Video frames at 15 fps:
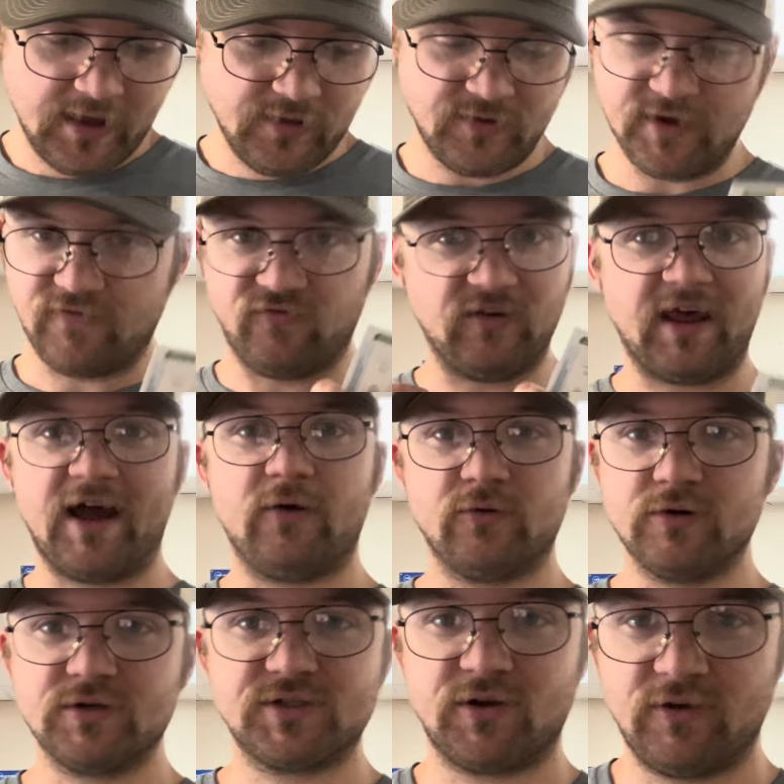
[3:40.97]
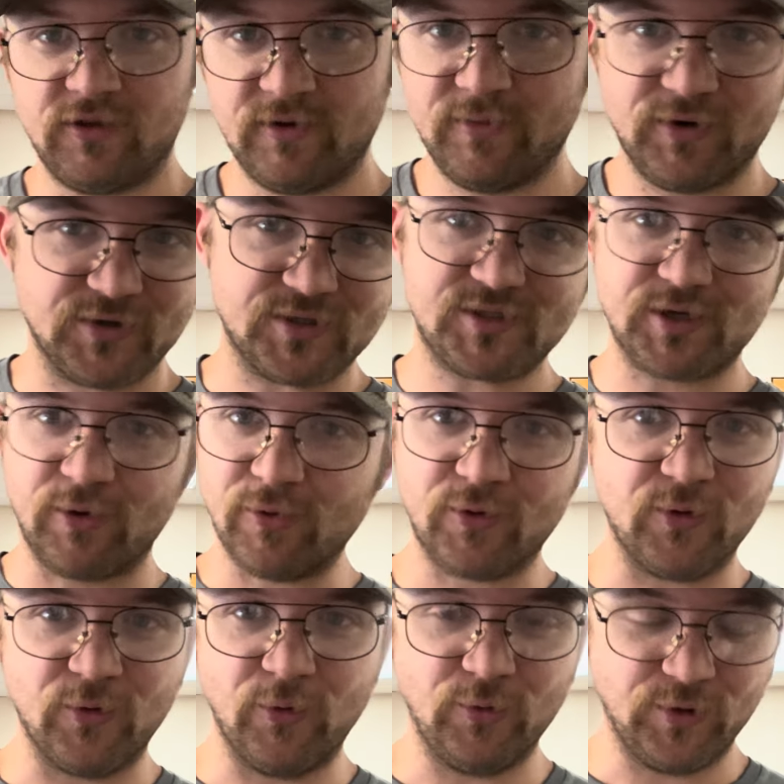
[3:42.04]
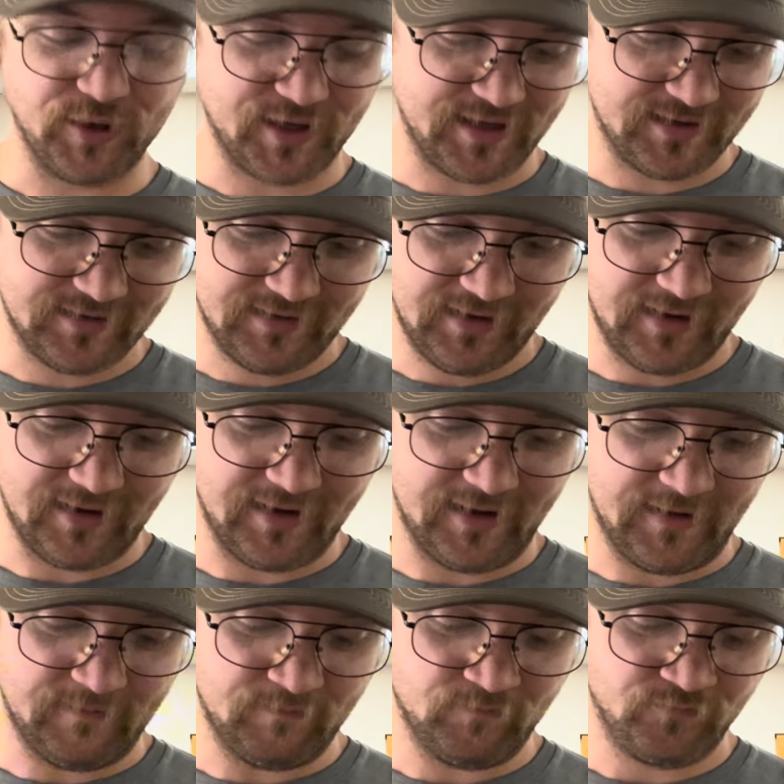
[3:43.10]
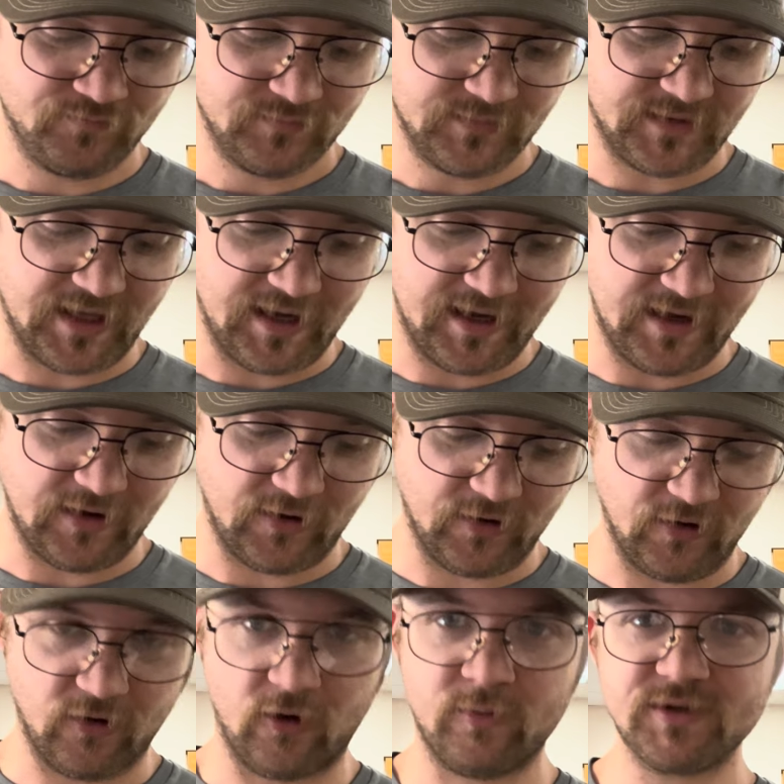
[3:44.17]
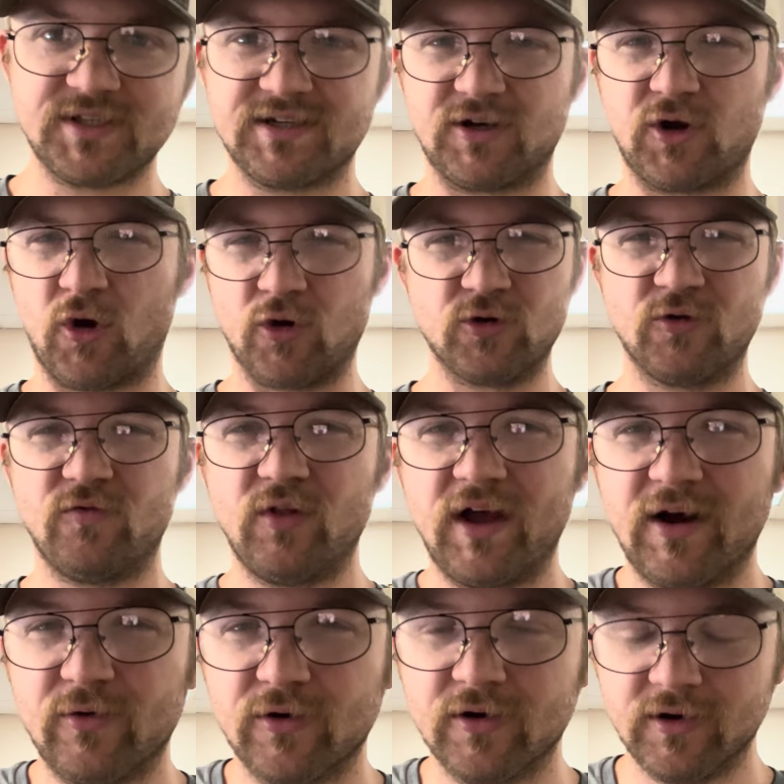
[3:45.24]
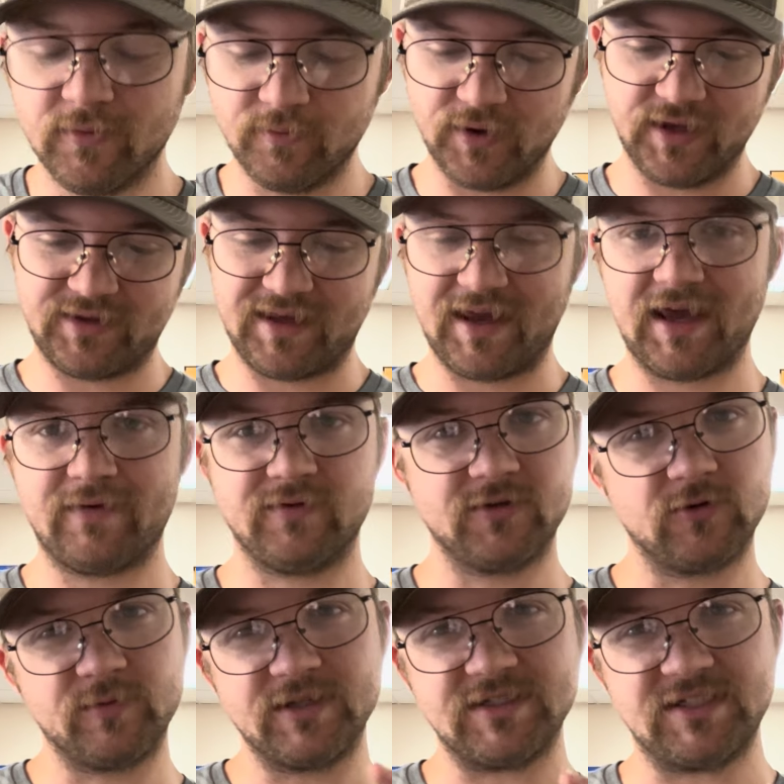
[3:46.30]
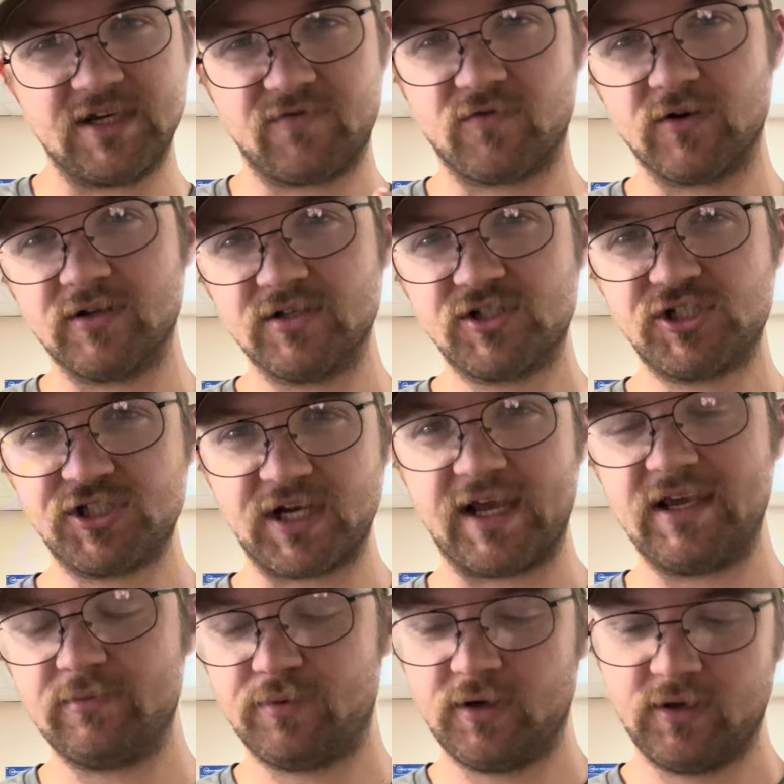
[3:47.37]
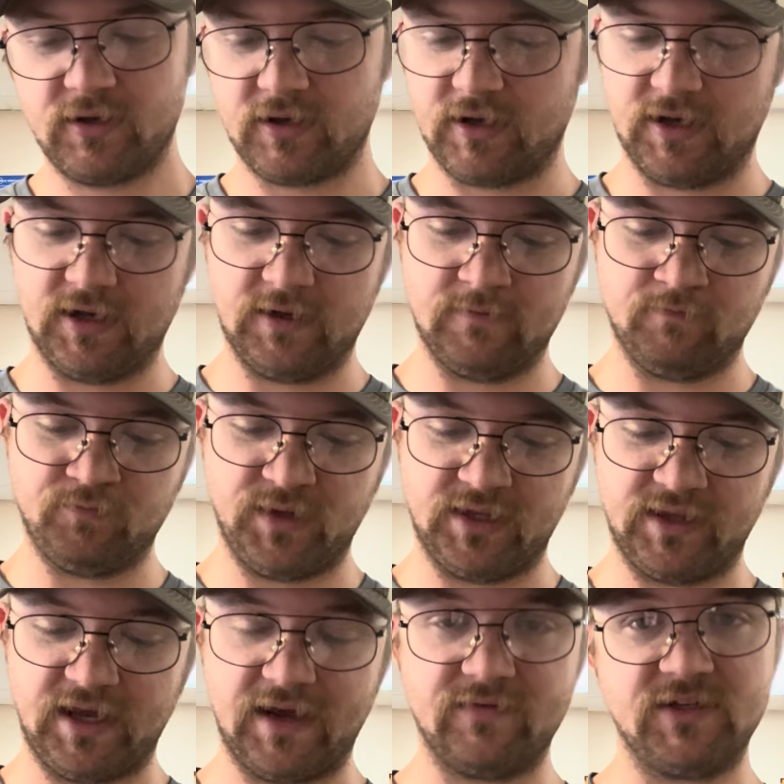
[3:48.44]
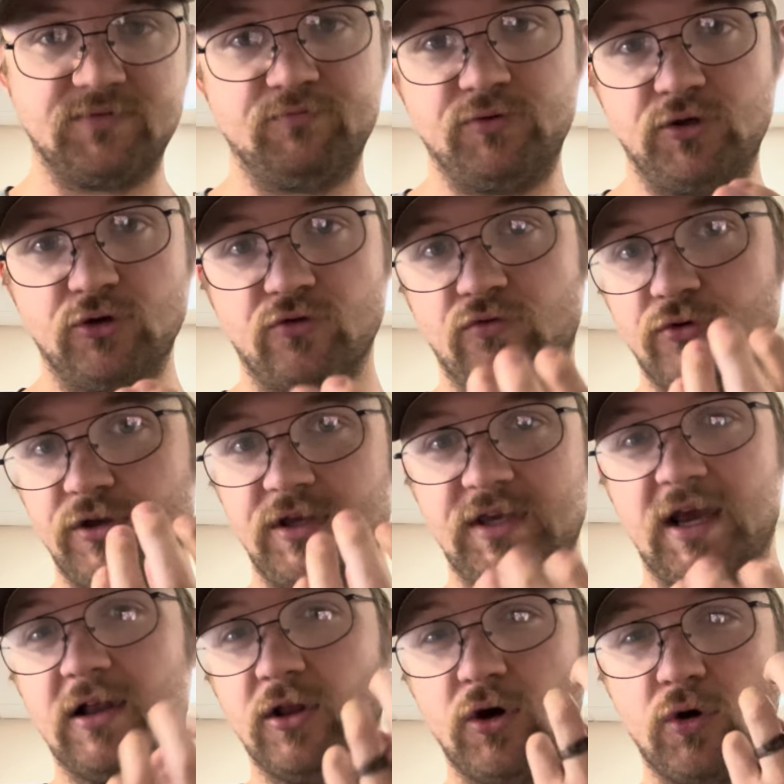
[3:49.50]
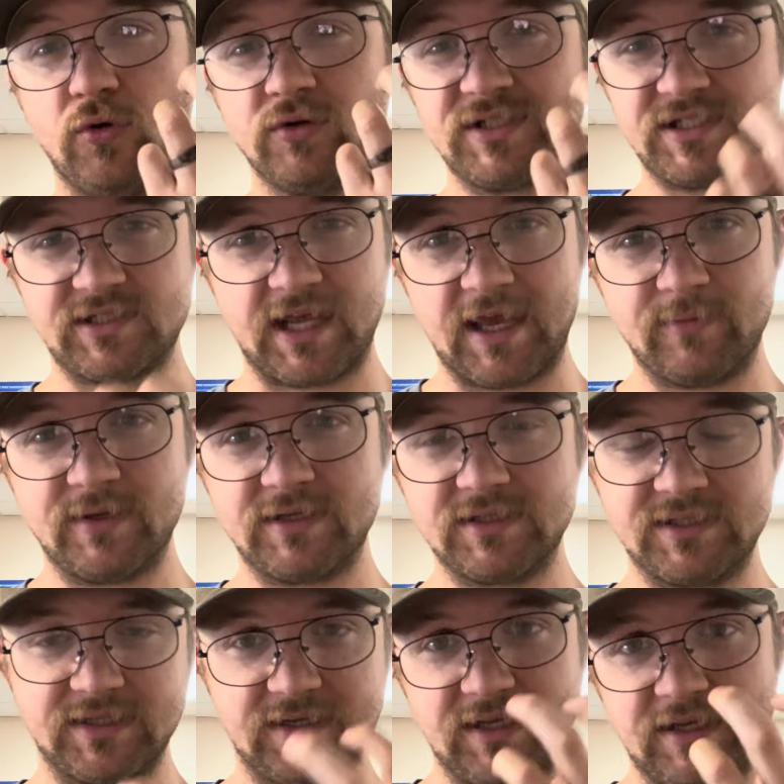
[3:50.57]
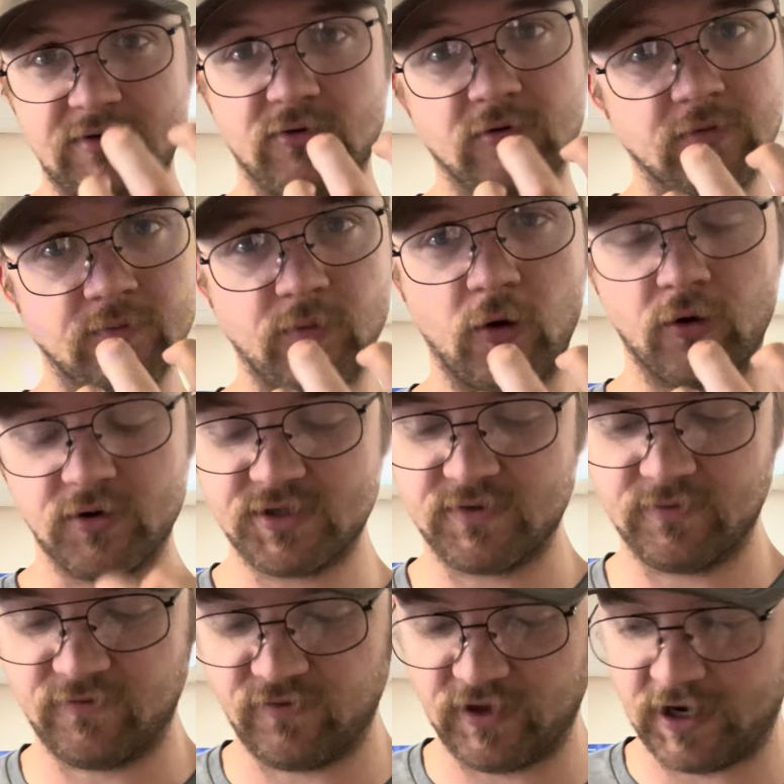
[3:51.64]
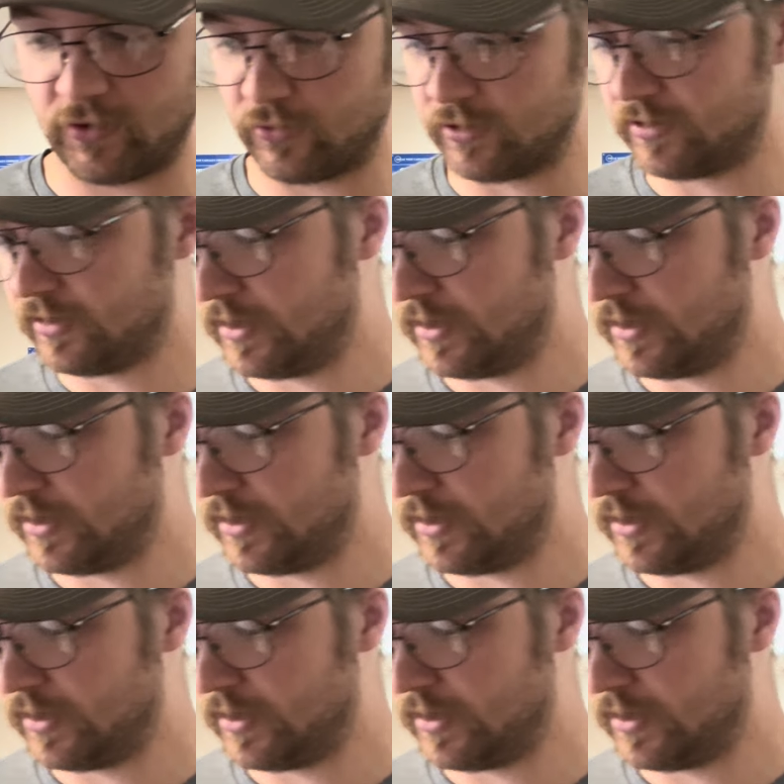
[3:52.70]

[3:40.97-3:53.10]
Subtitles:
The flowers on them are so cool looking. They are almost like a cardinal flower, but they have a little bit different shape. And they have these beautiful yellow stamens and inner parts of the flower.